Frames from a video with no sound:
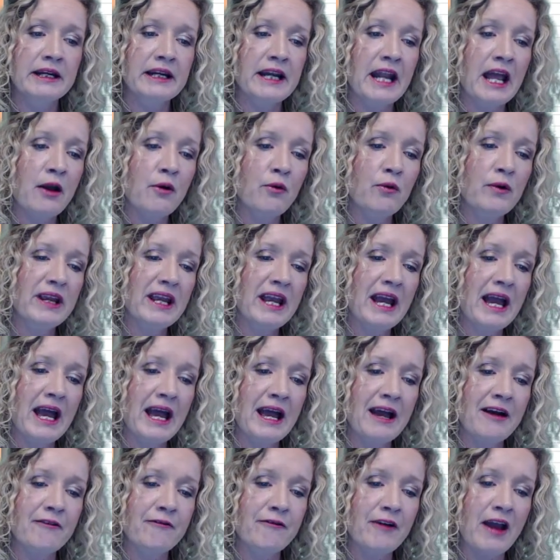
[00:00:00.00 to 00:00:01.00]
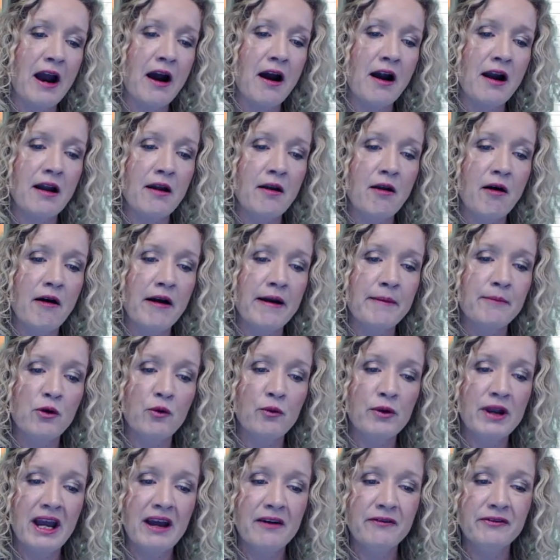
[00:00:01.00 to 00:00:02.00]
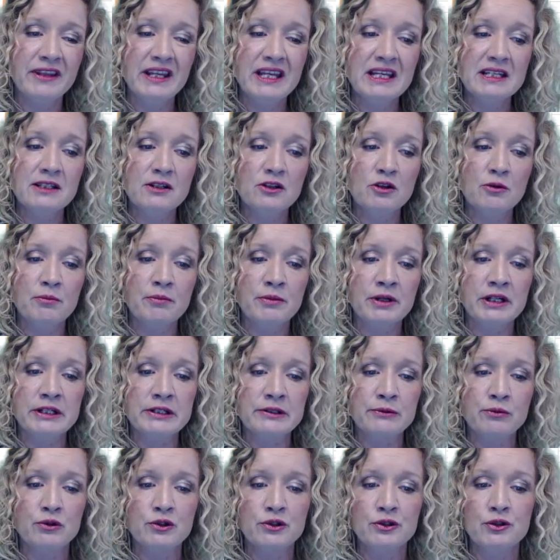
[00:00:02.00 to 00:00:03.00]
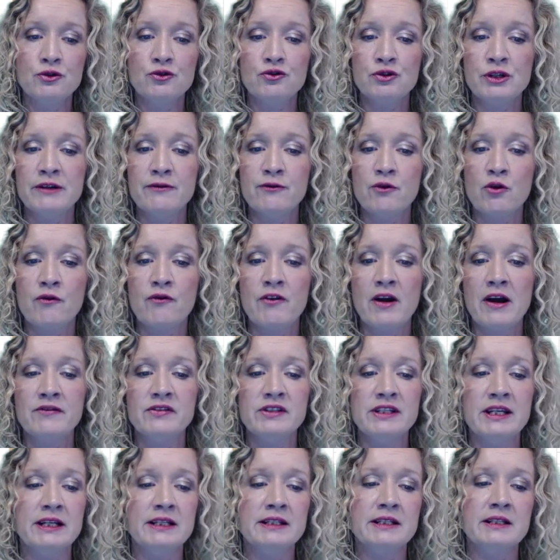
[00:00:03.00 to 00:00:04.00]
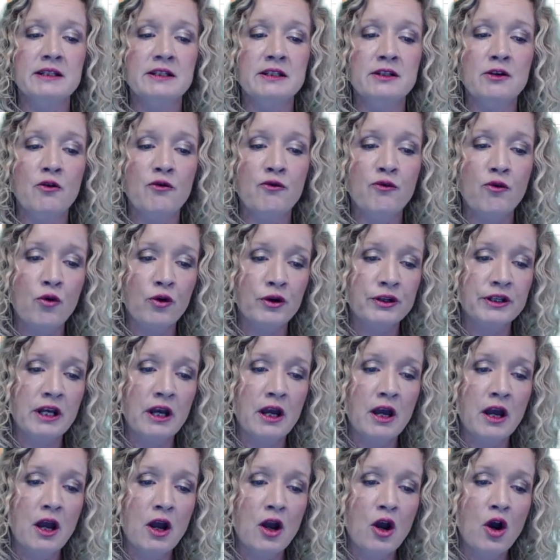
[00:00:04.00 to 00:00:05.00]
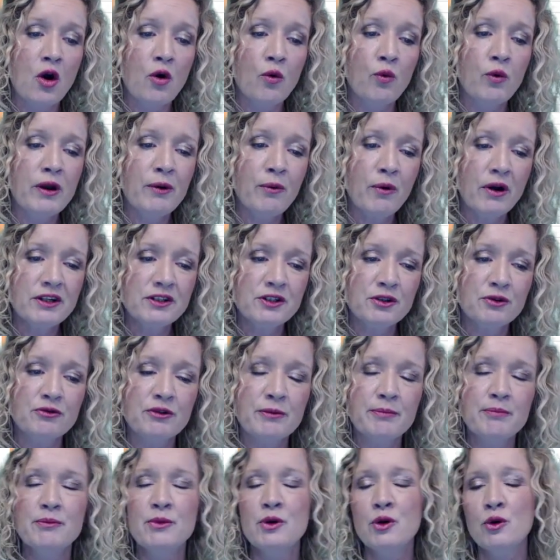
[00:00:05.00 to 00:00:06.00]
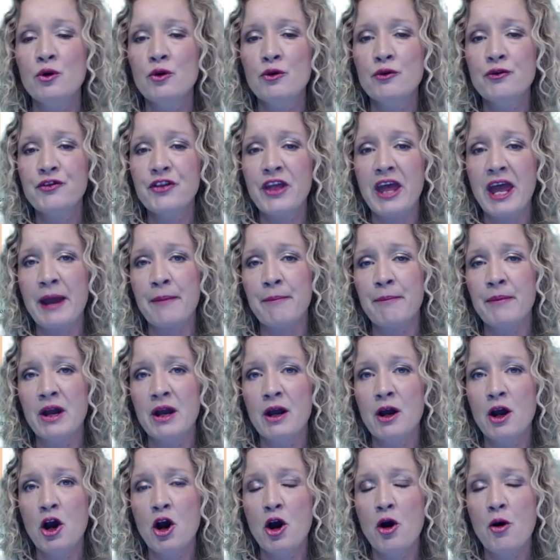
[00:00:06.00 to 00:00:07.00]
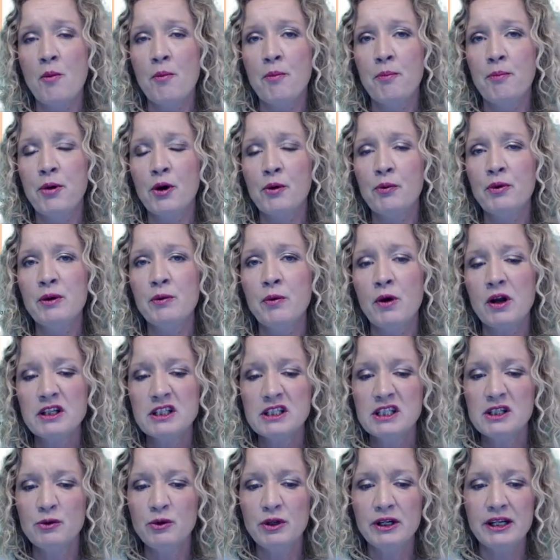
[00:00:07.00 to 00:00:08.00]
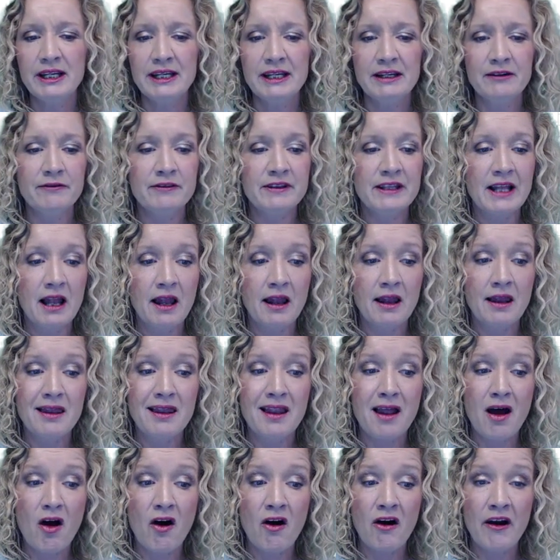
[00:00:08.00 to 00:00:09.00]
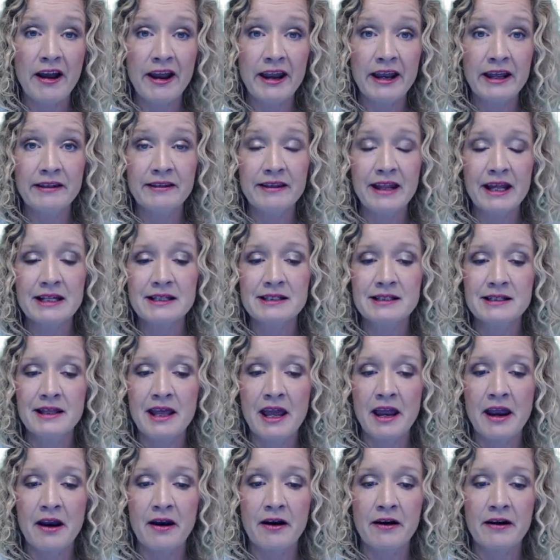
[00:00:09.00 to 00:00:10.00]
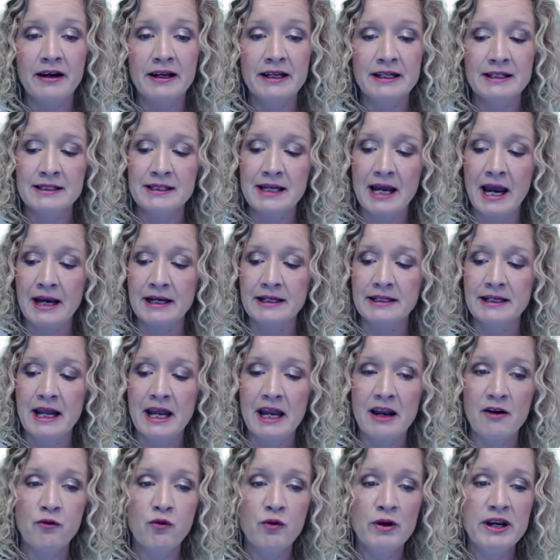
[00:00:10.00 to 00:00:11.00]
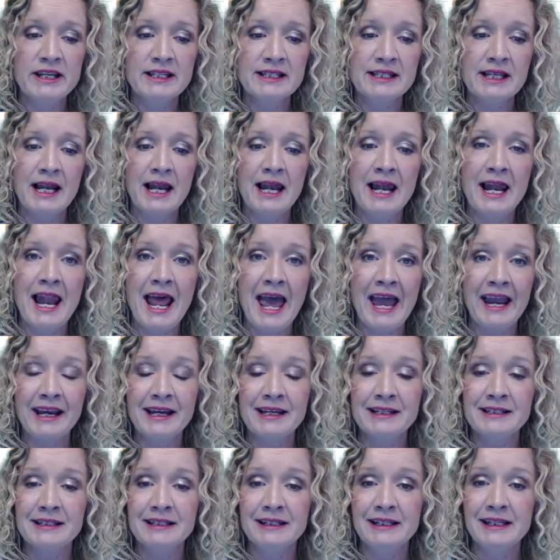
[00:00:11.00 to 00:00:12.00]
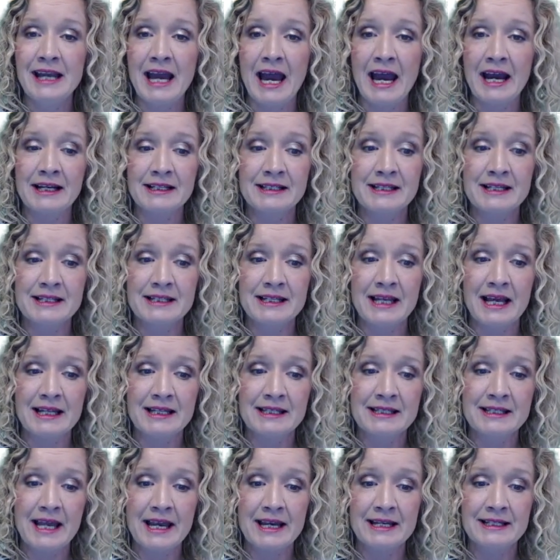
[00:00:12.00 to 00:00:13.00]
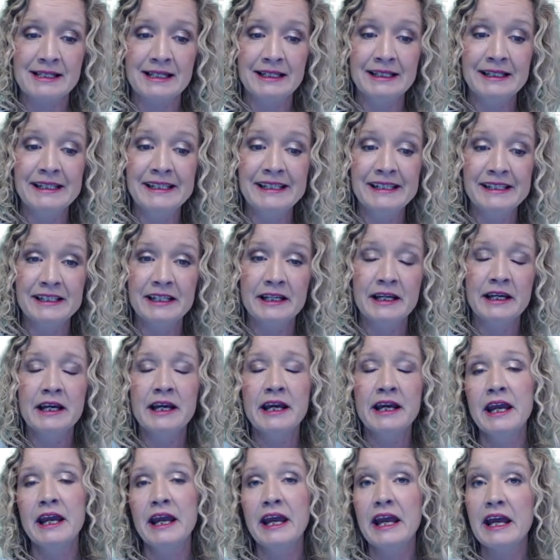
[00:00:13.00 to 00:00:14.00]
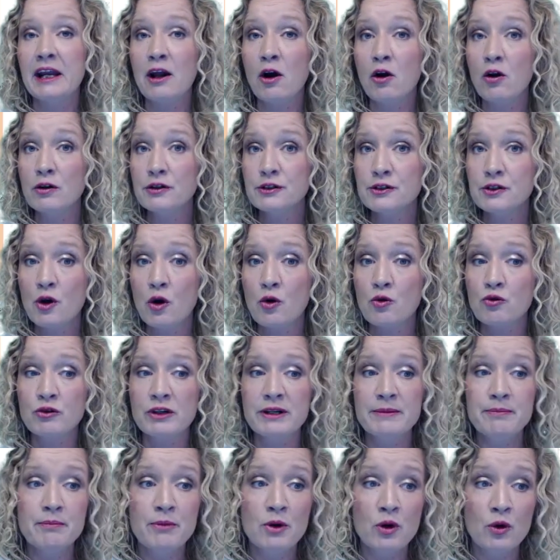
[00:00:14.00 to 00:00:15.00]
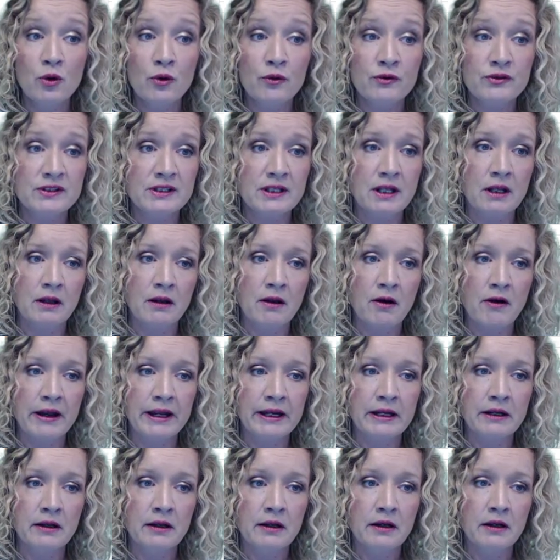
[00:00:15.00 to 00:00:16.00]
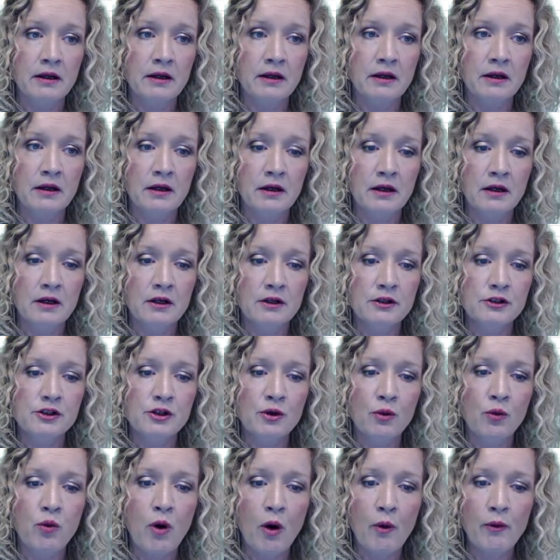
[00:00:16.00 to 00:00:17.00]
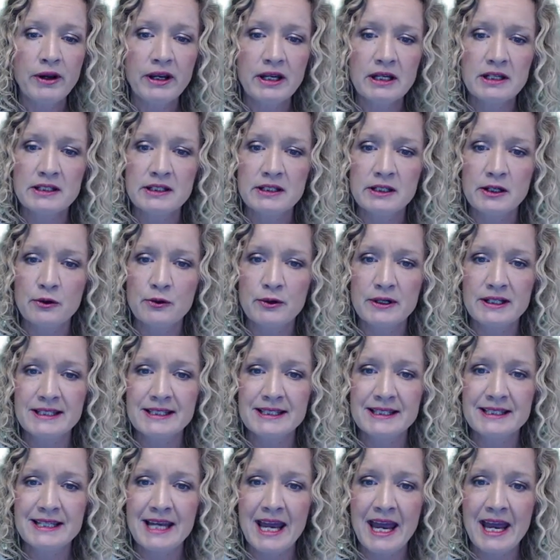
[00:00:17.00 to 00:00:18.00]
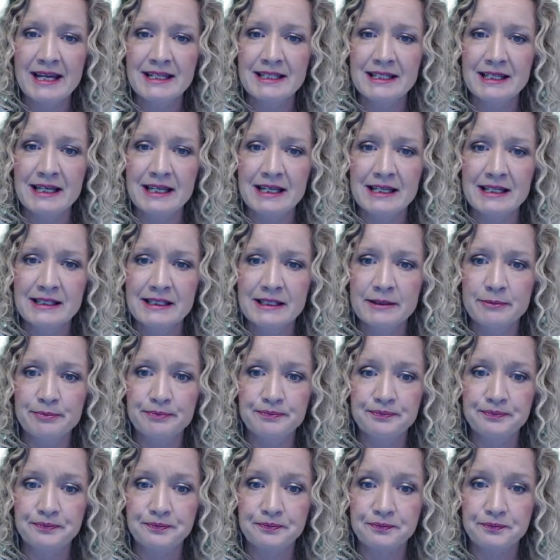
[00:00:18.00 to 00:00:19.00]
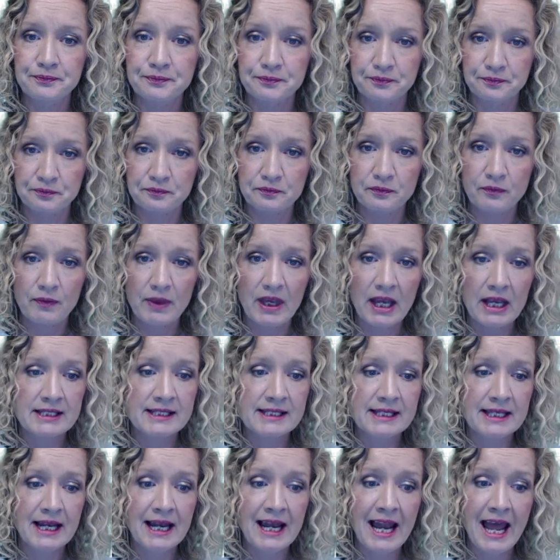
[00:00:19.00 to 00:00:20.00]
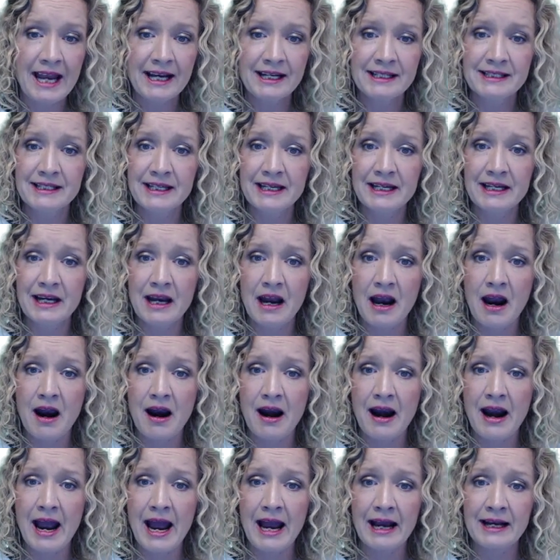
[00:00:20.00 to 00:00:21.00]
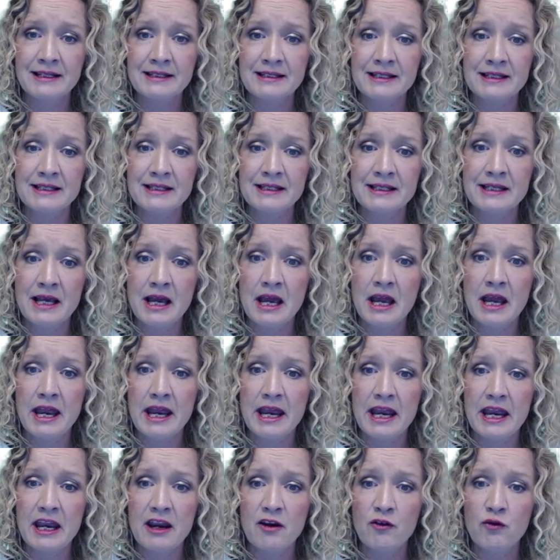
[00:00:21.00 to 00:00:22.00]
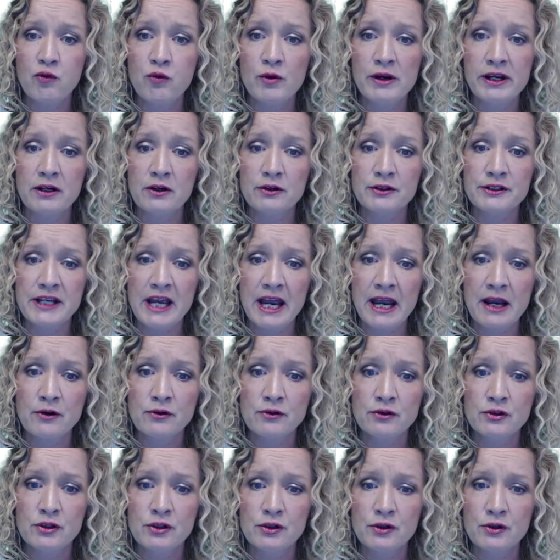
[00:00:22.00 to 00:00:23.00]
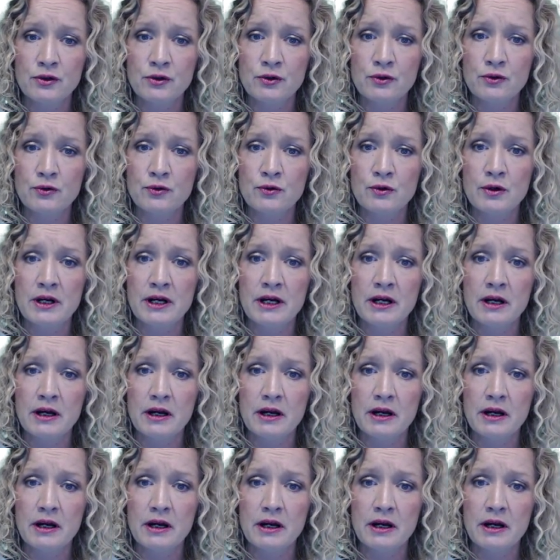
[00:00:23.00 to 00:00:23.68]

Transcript: Now we have our line, but we have these numbers, one, two, three, four, five, six, and so forth. We want to remove them, but we want to leave the line that's there intact. Now, if we select the axis and say delete, it also removes the line. So what we can do instead is selecting our axis. If we go down to